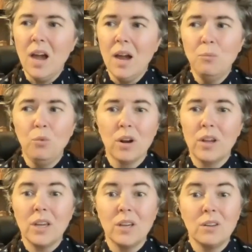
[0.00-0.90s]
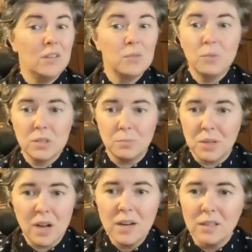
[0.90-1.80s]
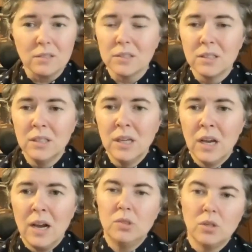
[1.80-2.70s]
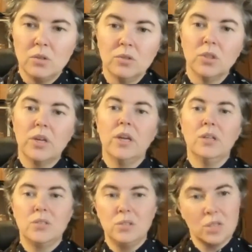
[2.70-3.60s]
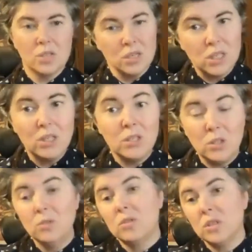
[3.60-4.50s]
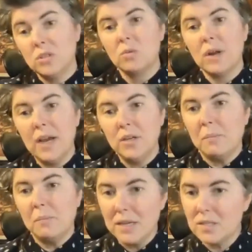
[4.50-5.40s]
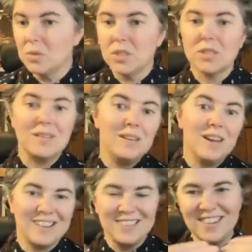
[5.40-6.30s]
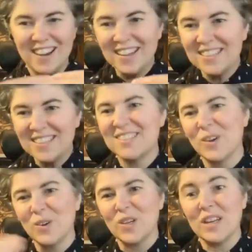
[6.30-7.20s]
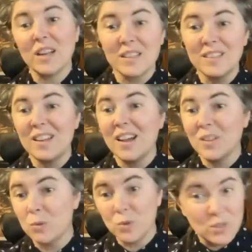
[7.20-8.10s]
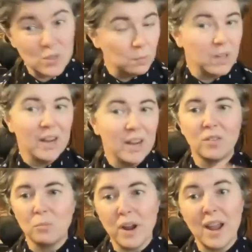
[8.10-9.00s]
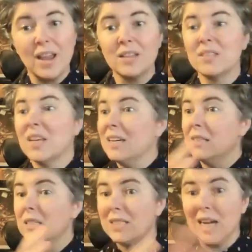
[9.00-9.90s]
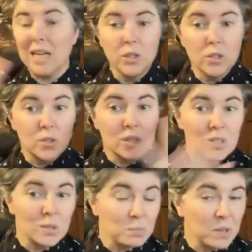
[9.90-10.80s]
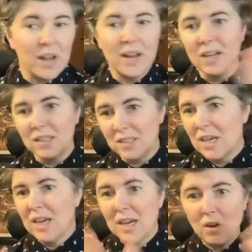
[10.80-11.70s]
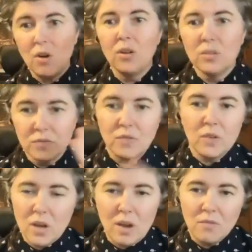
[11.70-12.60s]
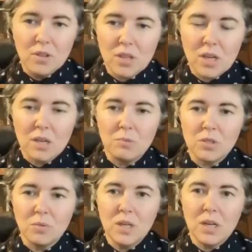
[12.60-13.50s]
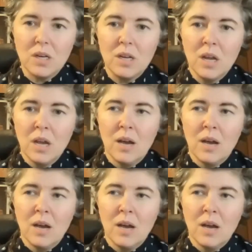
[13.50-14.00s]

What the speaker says: I'm working even with suppliers. So looking to continue to do what I do best, which is connect the dots. So connecting the dots between suppliers and brands, designers and suppliers, and all of everything in between,